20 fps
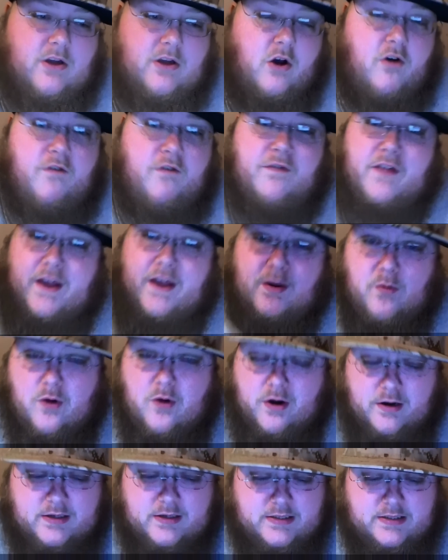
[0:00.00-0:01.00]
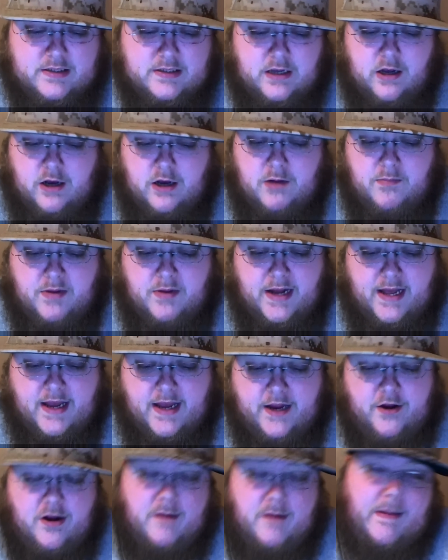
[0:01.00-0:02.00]
Hopefully it works. Um, but I,
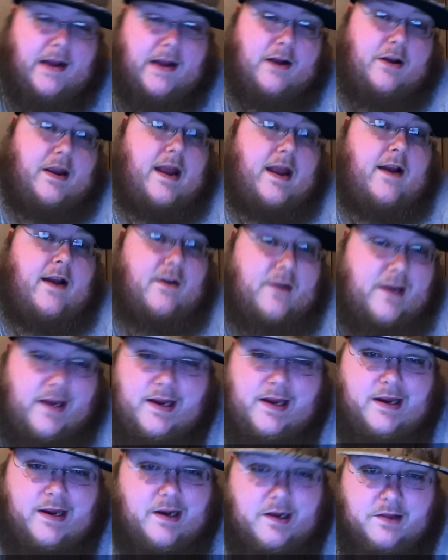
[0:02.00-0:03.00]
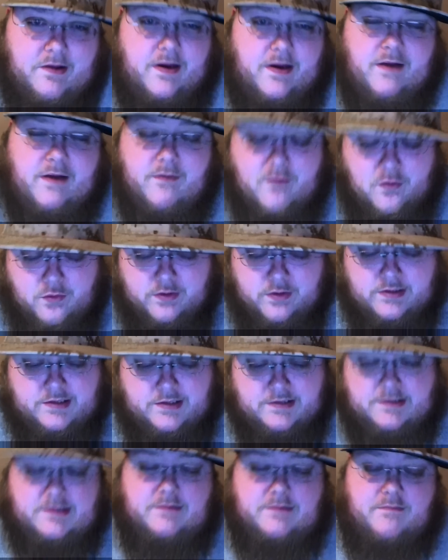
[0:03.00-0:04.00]
you know, I'm not going to guarantee anything, of course,
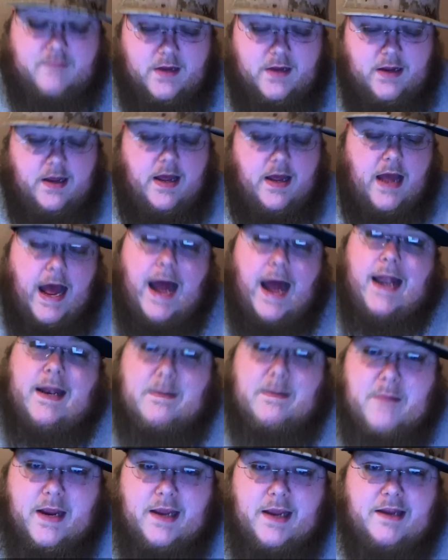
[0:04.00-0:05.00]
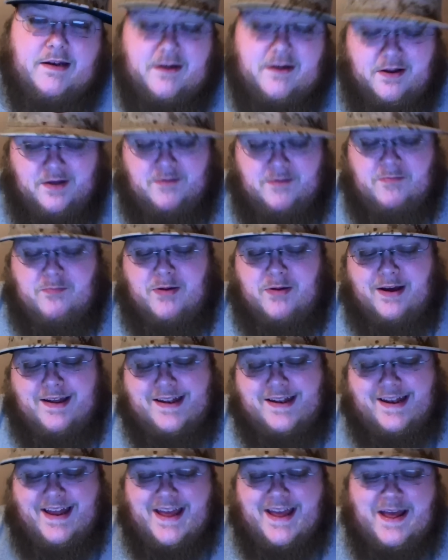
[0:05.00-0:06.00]
because I didn't make it,
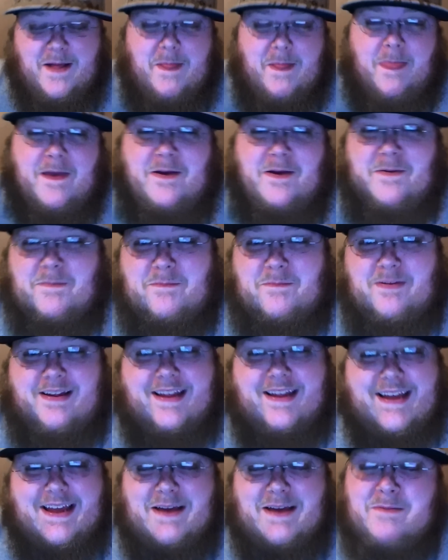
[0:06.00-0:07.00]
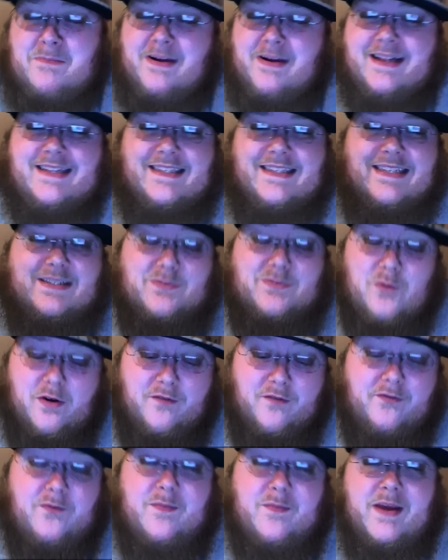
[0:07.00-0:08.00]
but but it's it's
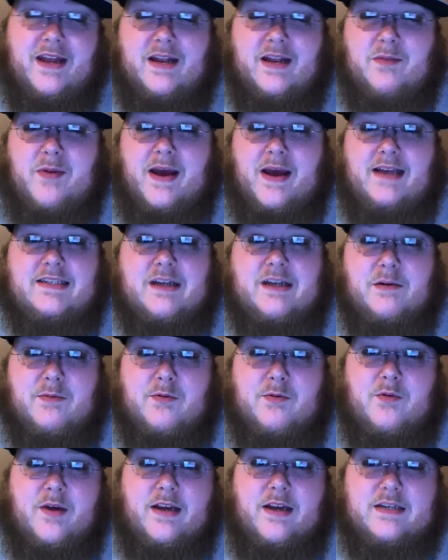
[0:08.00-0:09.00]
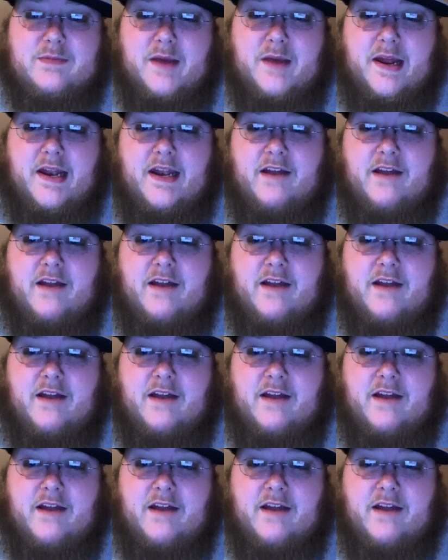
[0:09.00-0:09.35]
worked for me in the past couple of weeks, man.